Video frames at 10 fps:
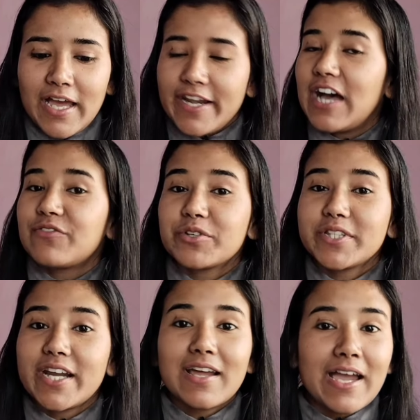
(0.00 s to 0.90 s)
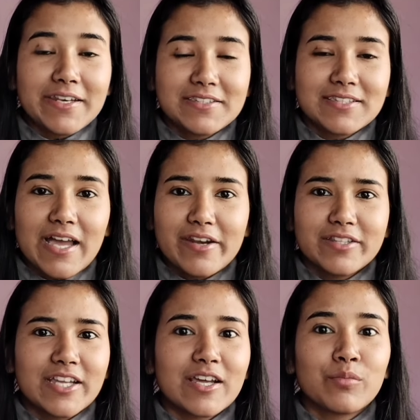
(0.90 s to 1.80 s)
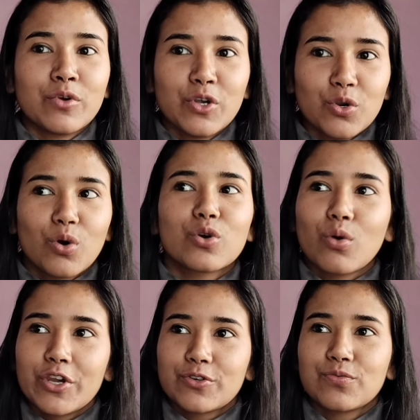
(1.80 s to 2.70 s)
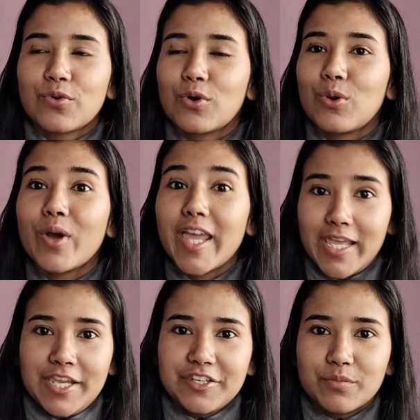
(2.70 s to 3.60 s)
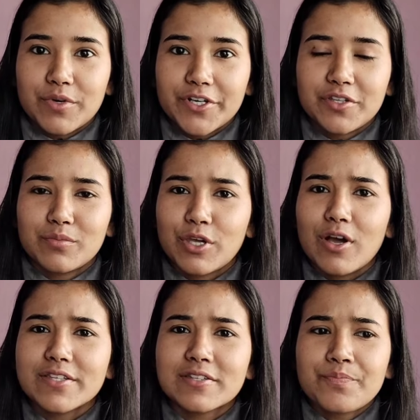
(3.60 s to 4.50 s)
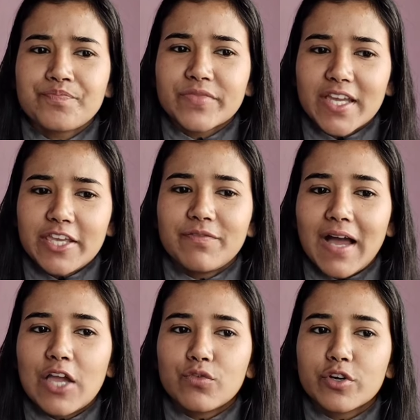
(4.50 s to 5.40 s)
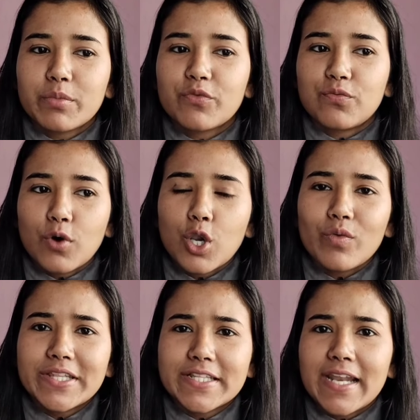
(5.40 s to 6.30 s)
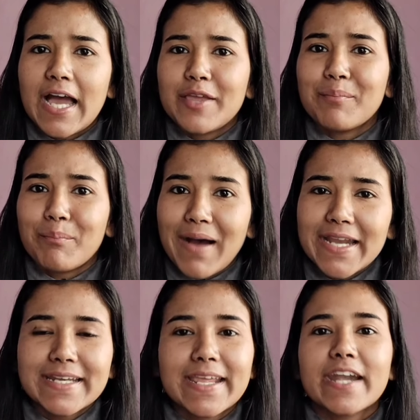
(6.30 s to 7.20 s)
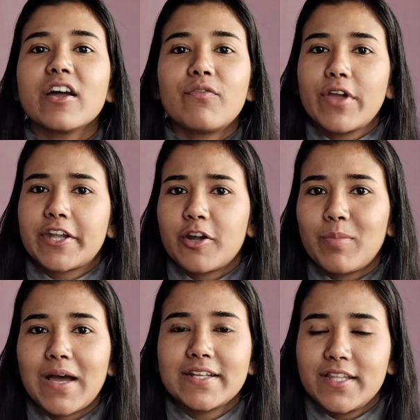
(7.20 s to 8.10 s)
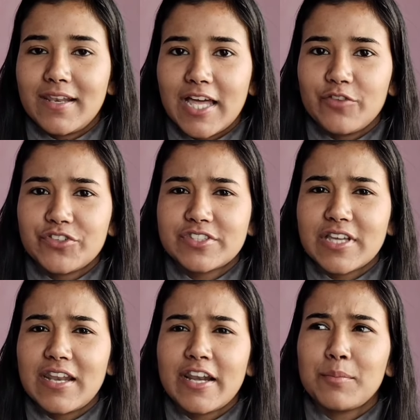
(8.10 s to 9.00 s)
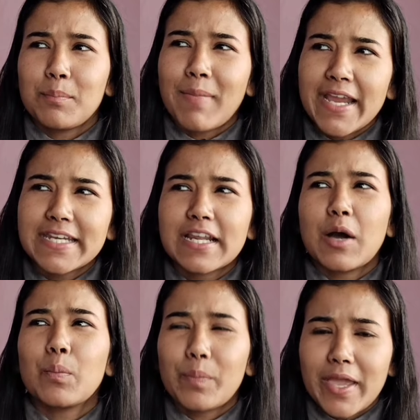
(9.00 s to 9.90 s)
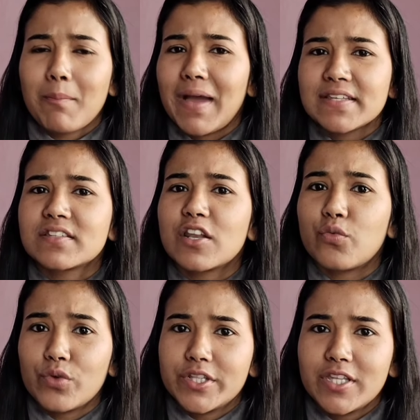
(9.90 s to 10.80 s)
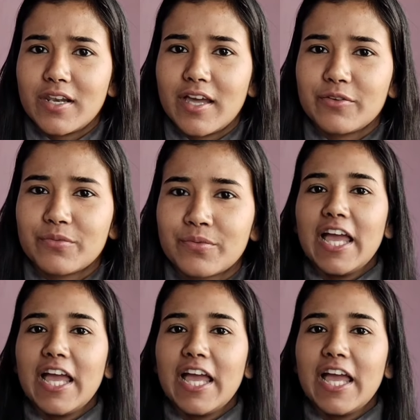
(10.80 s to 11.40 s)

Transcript: And after that I decided that I'm not going to follow anybody, because if I would be following, then I might get affected by their lifestyle and I might compare myself with their life.